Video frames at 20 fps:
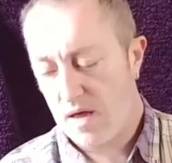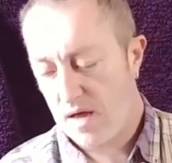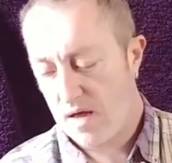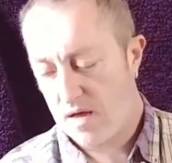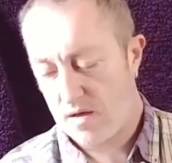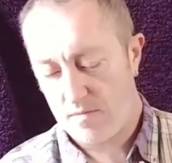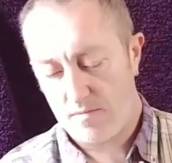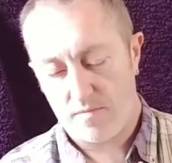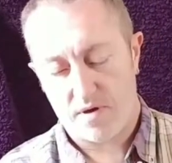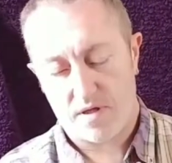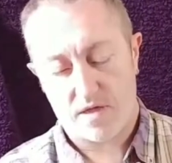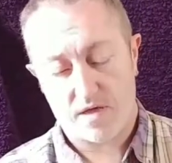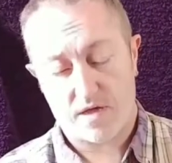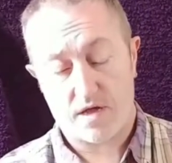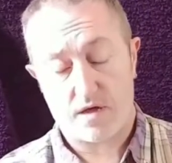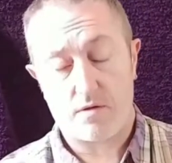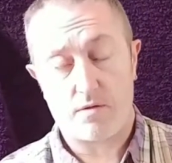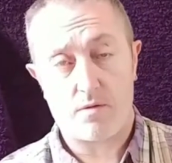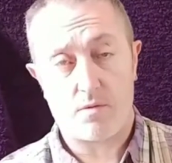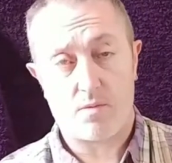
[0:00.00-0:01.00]
But the
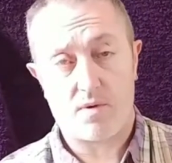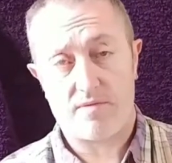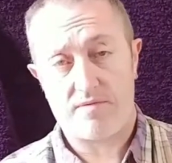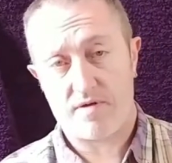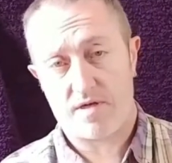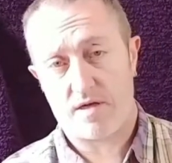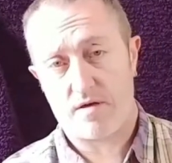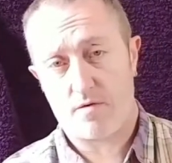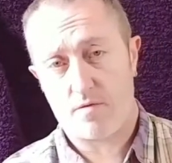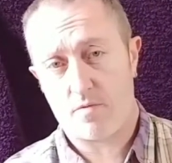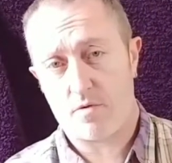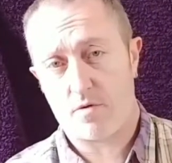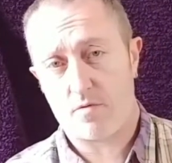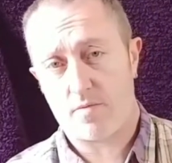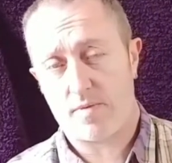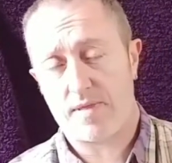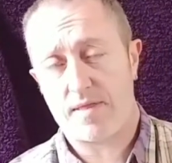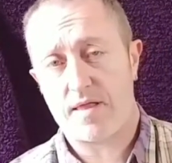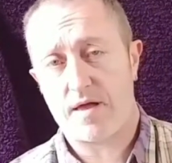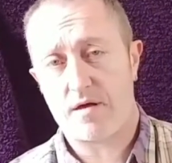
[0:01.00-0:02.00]
colder weathers, it will
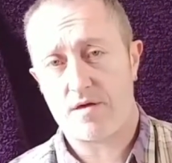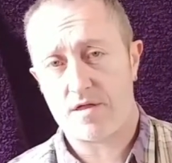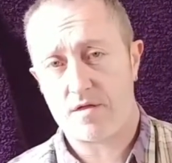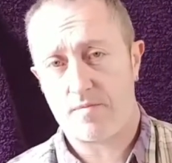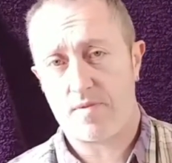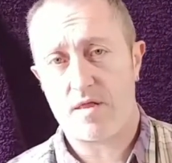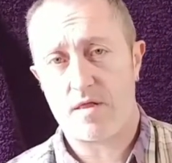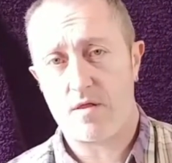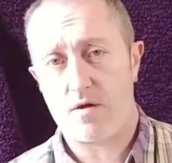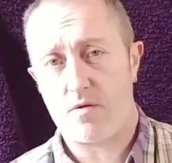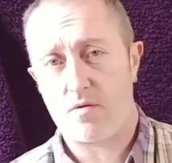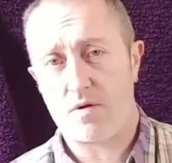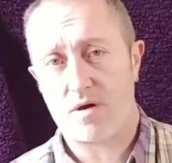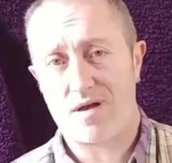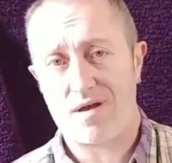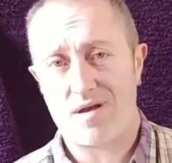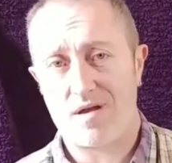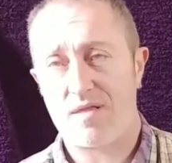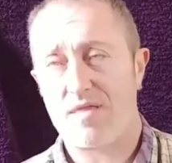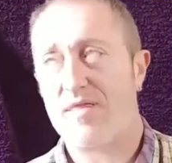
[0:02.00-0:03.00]
probably last a bit
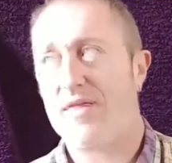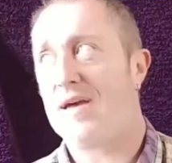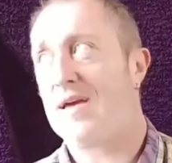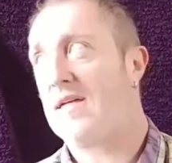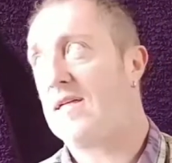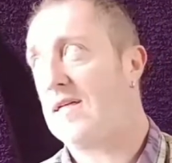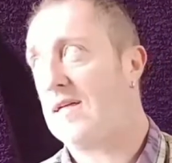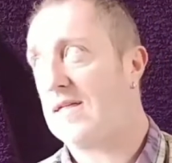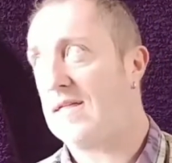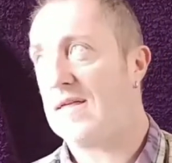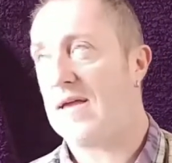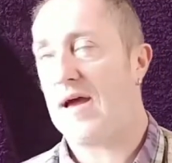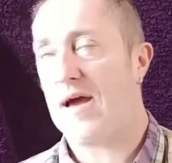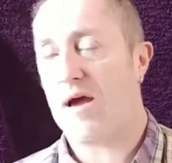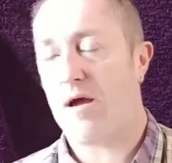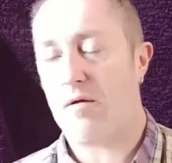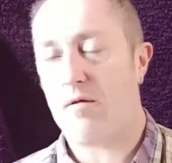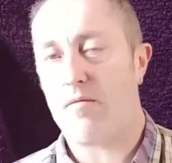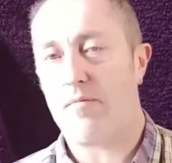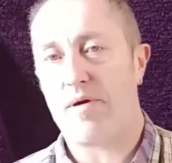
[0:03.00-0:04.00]
longer. This is
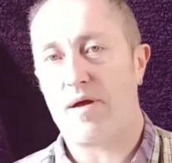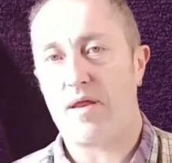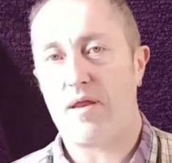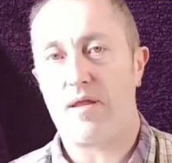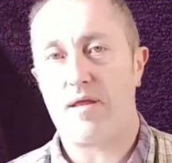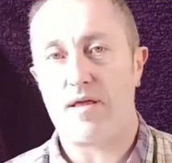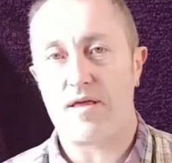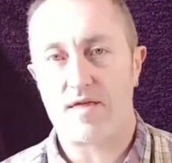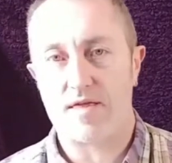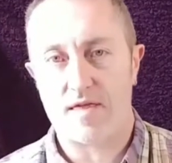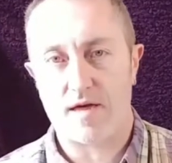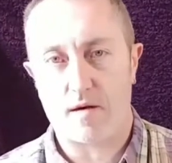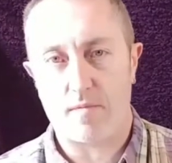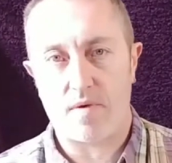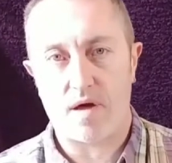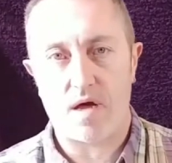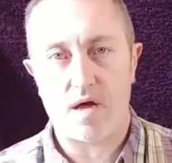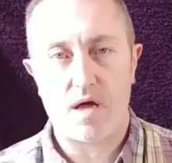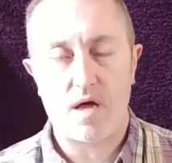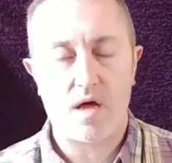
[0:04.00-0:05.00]
now the beginning of
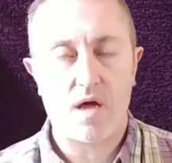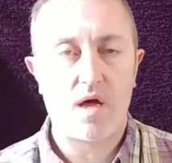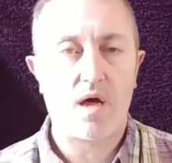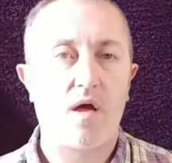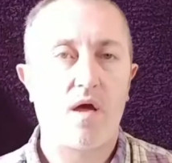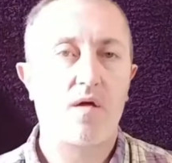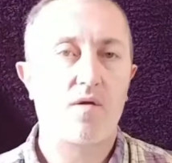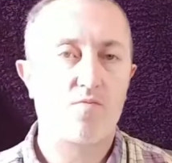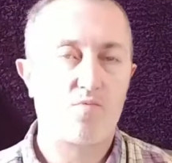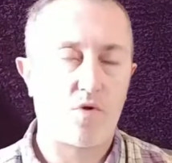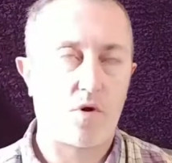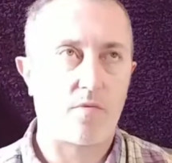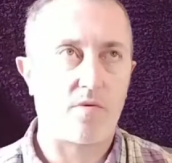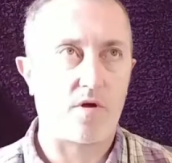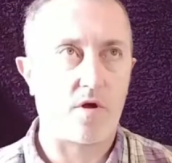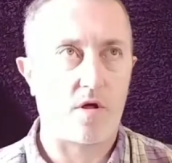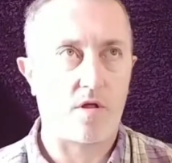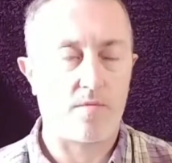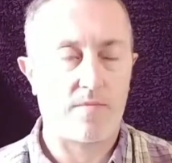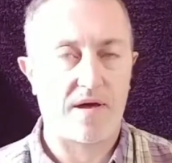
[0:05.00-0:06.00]
summer. It's
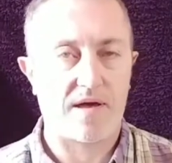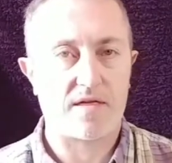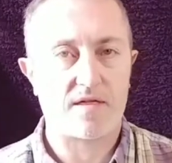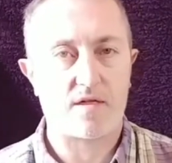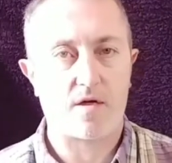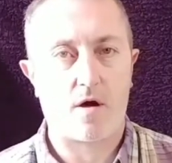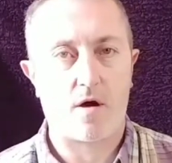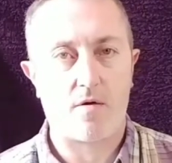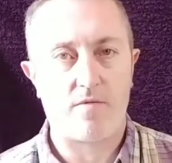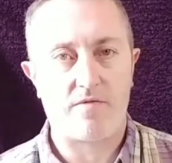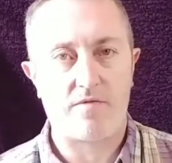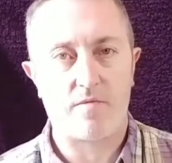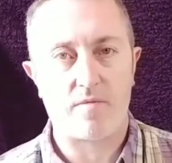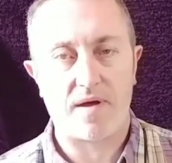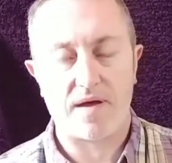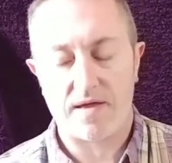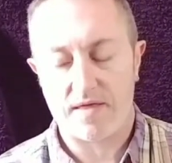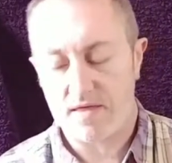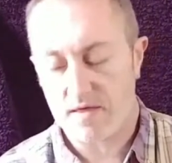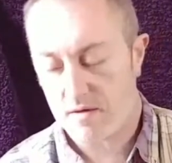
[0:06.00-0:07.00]
probably not the best time for
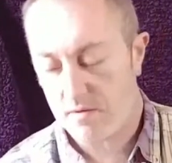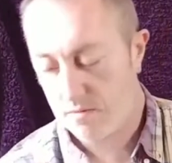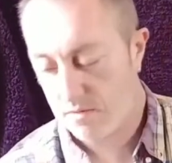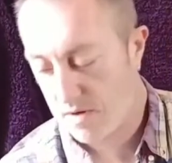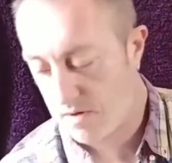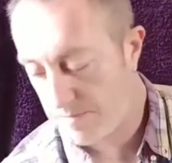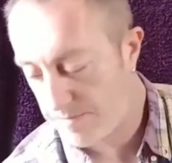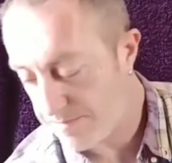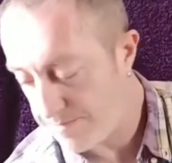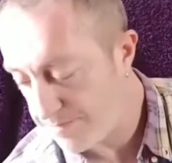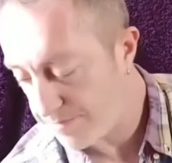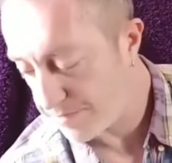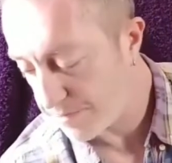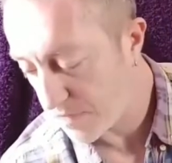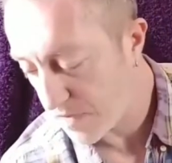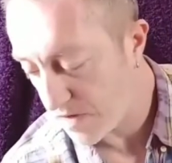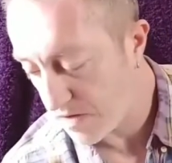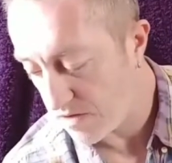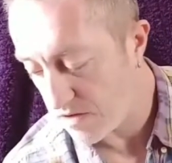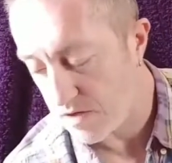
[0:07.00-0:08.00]
me to
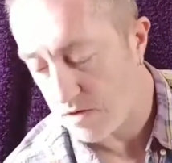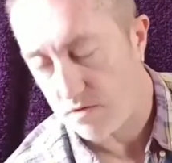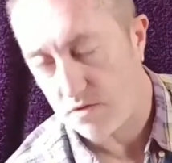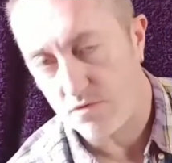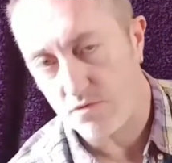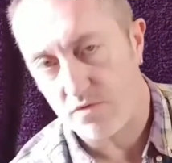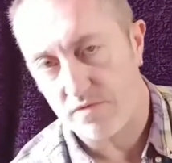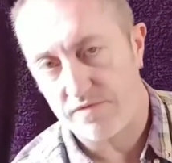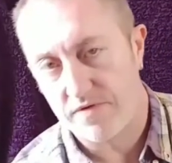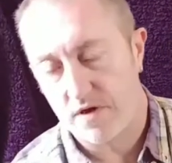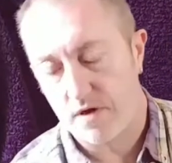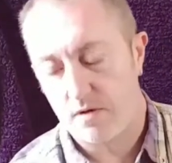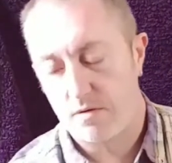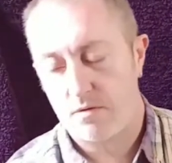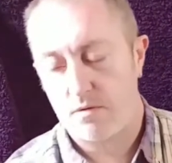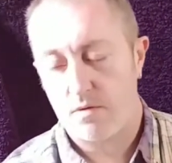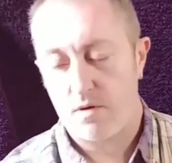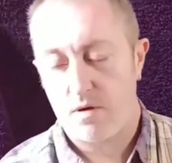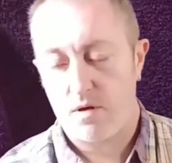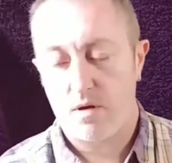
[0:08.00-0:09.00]
do the
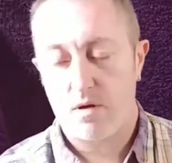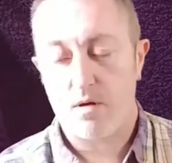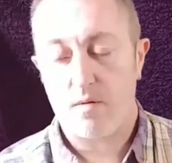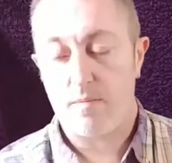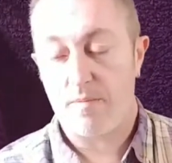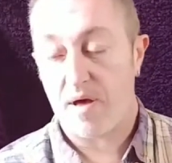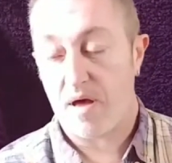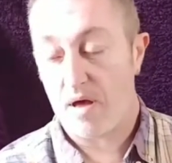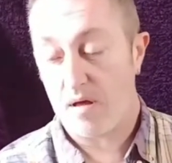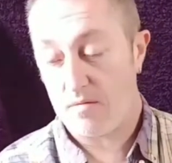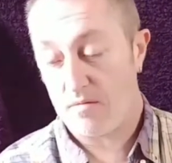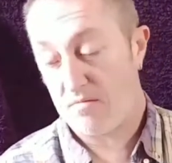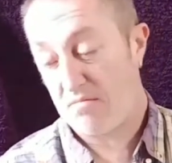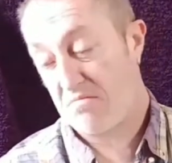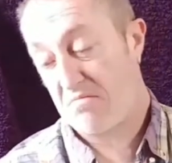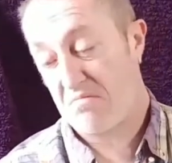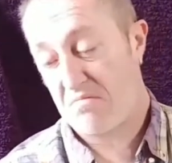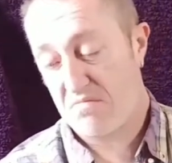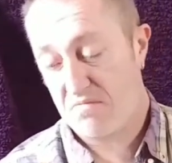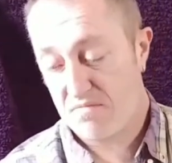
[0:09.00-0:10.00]
review, but
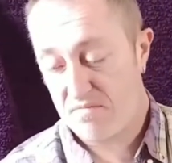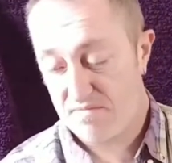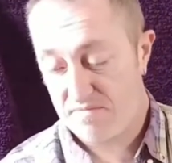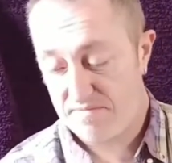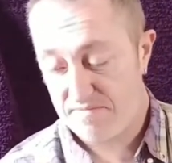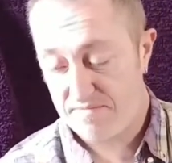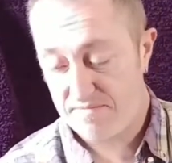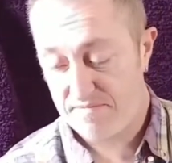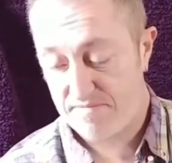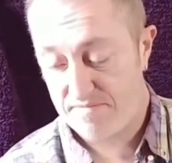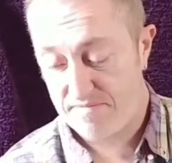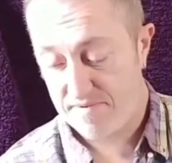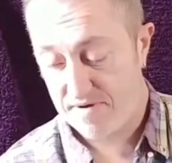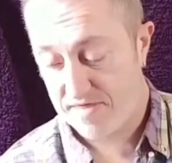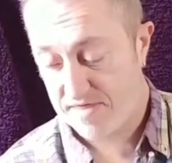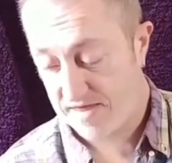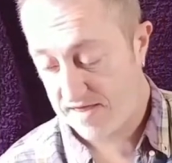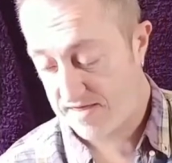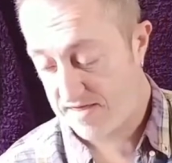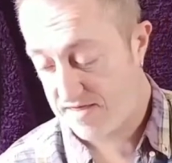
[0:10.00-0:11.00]

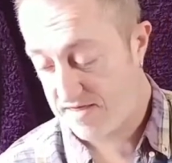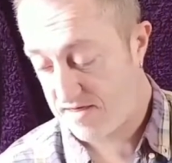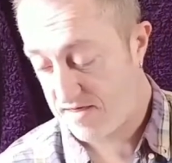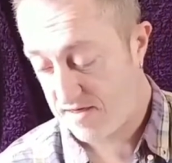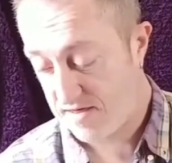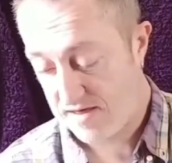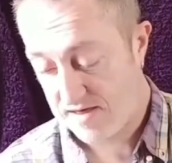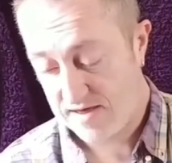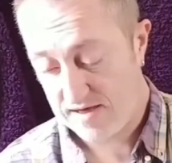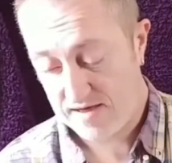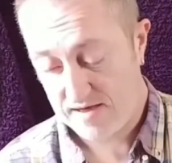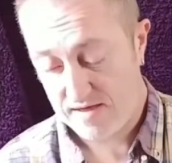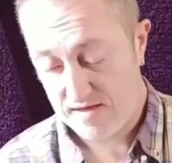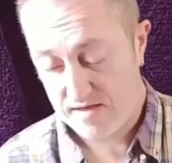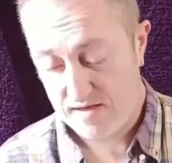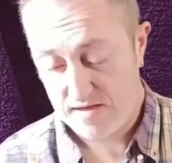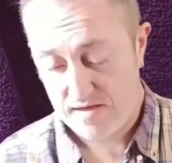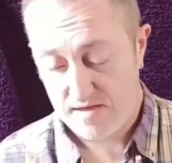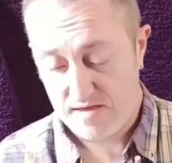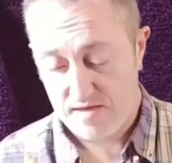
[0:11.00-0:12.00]
that's
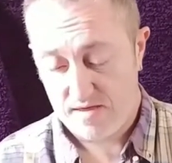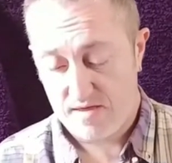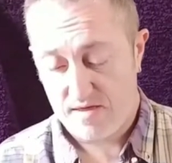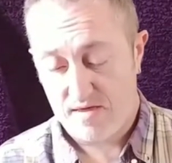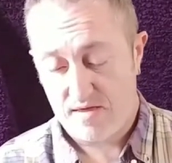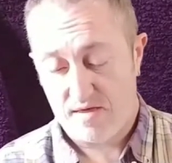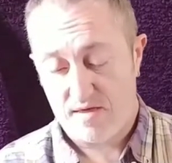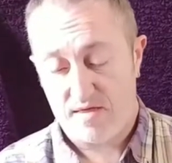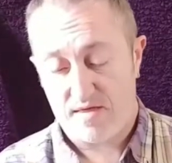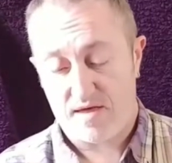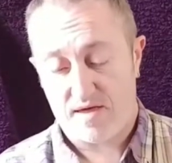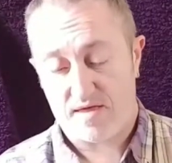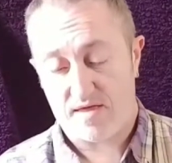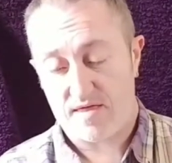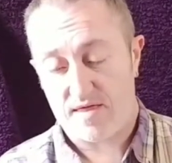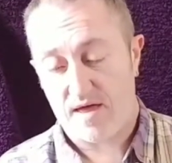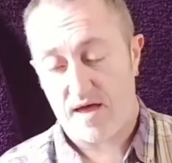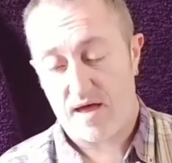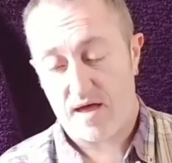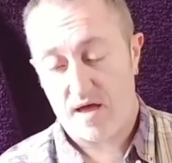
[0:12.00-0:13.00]

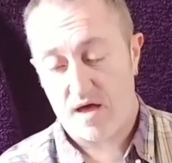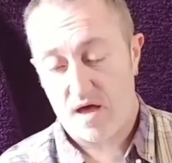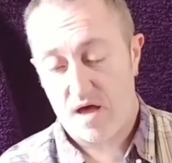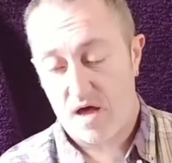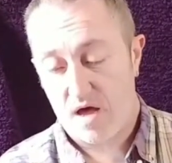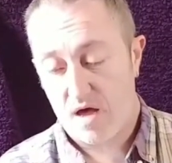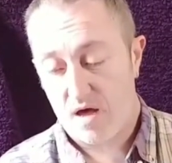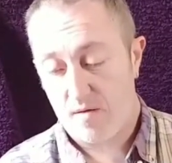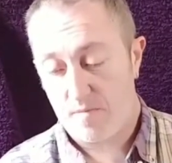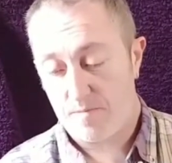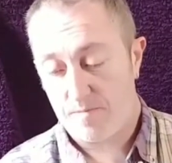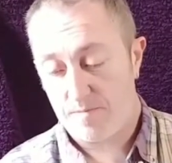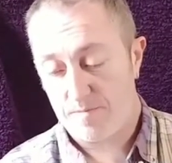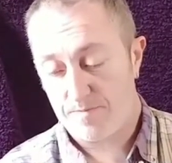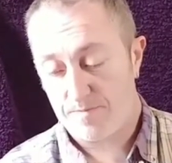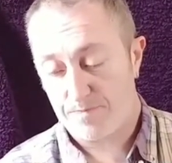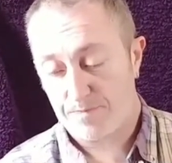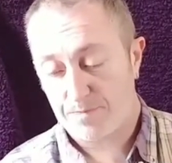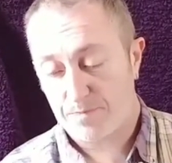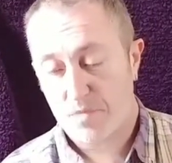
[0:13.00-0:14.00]

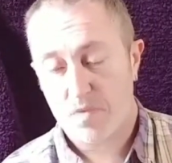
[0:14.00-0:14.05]
that.